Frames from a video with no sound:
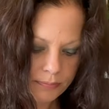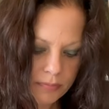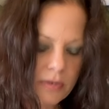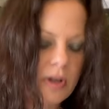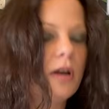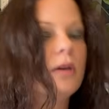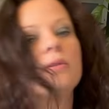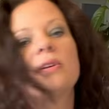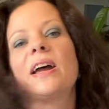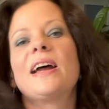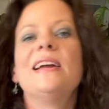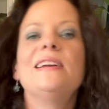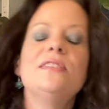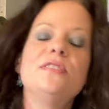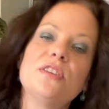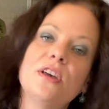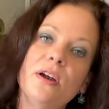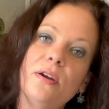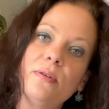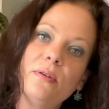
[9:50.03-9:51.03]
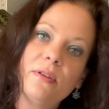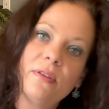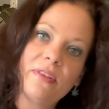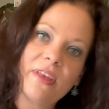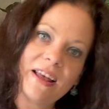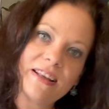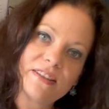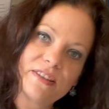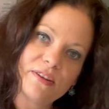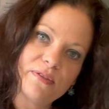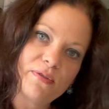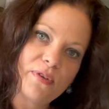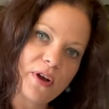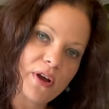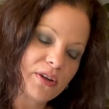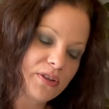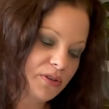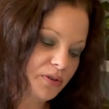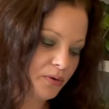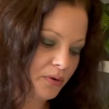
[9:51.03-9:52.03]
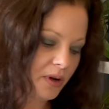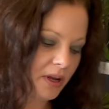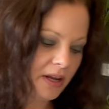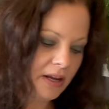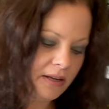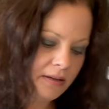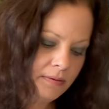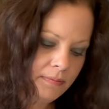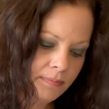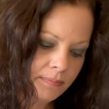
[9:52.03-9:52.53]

Okay, so that's the first 3 in.